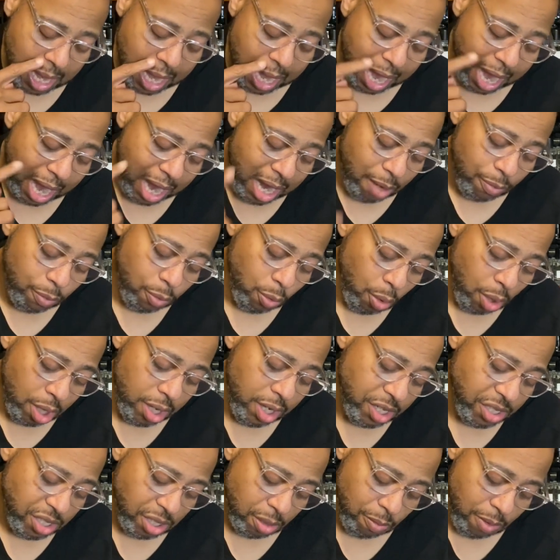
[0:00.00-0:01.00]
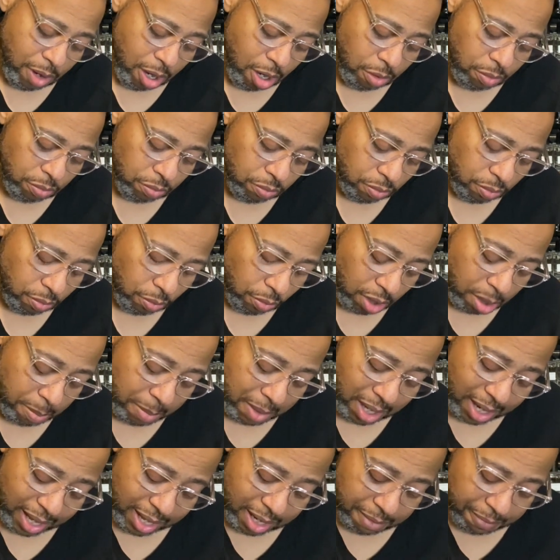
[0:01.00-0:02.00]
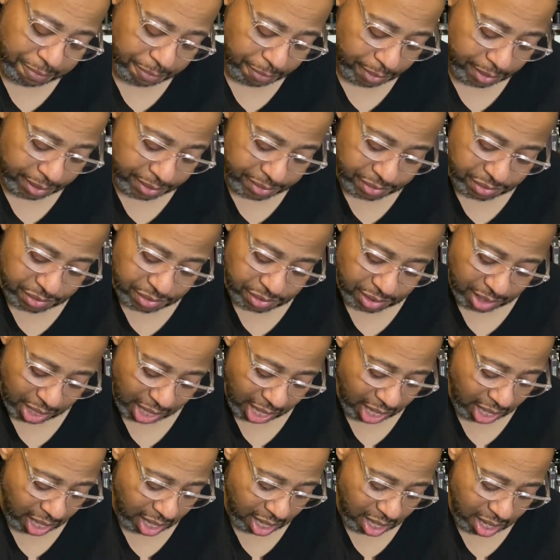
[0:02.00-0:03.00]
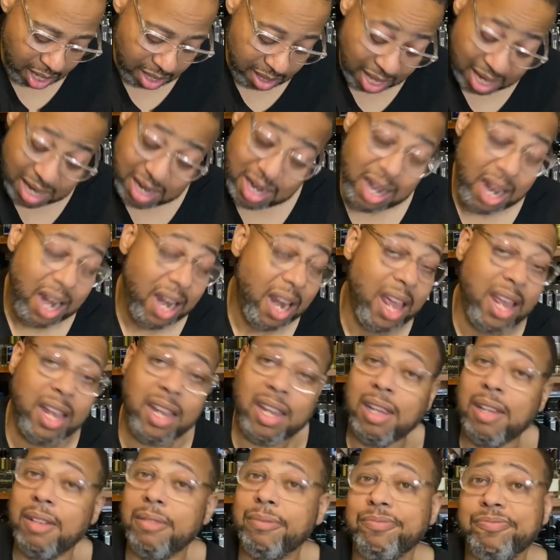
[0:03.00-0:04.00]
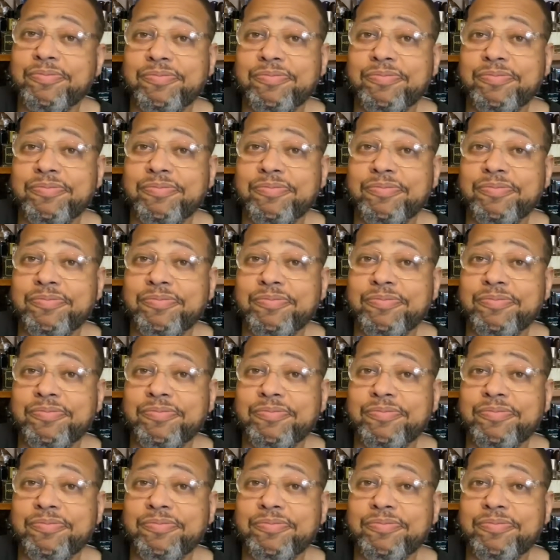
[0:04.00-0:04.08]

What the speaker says: I have worn this around one of my lady friends and they did not like it.